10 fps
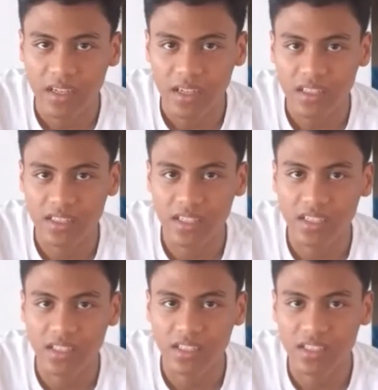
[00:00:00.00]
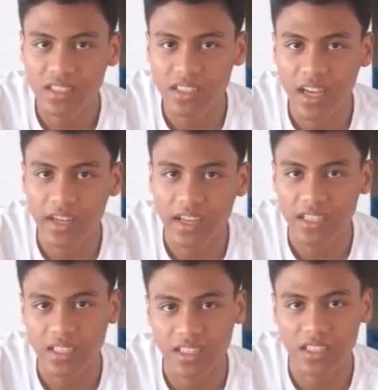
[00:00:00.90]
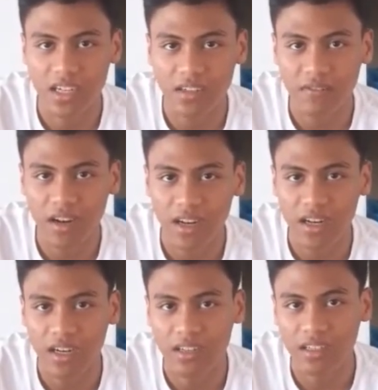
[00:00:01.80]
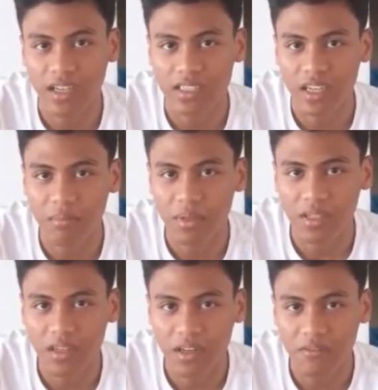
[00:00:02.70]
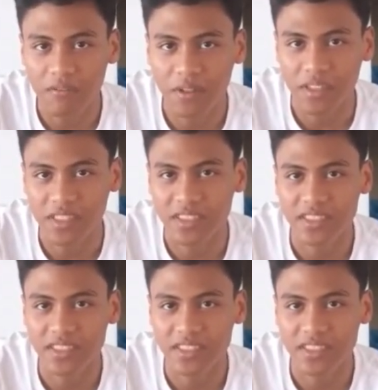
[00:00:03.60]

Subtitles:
Single trees and edgeless graph are example of forests.